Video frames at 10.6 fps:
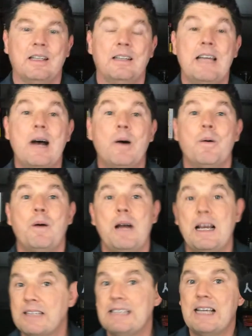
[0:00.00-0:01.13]
Now, as
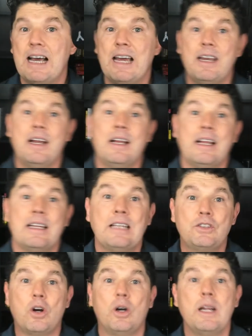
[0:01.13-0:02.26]
I said, they
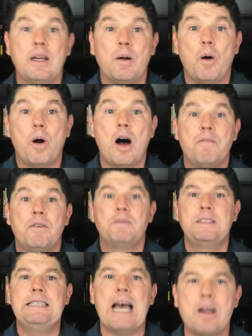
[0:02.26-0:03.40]
started off of
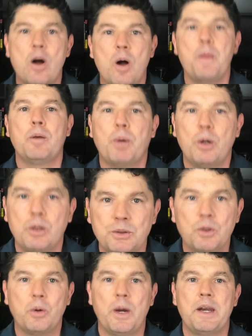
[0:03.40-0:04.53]
debt on their personal
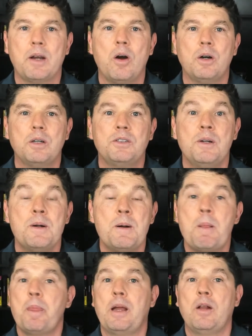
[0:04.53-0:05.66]
credit cards.
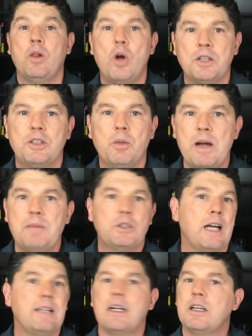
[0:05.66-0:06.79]
They launched a
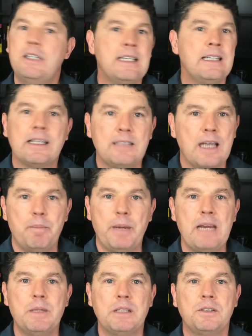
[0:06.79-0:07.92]
website that didn't accept
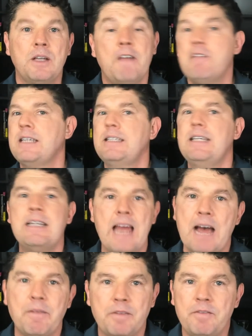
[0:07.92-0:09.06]
payments, that didn't
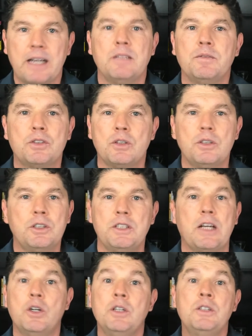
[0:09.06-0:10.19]
have effective search. They
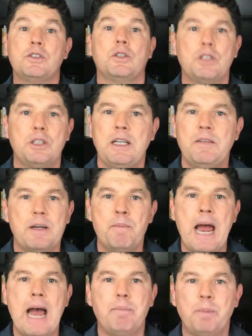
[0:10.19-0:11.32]
couldn't search even a
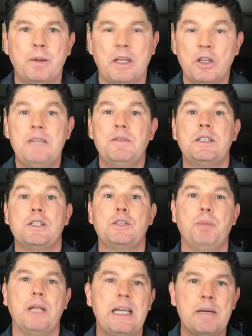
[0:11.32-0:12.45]
map, they couldn't even
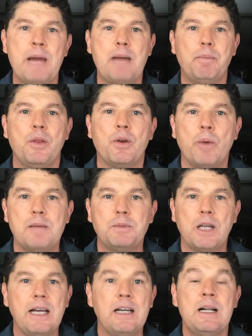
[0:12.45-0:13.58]
display a map on their website.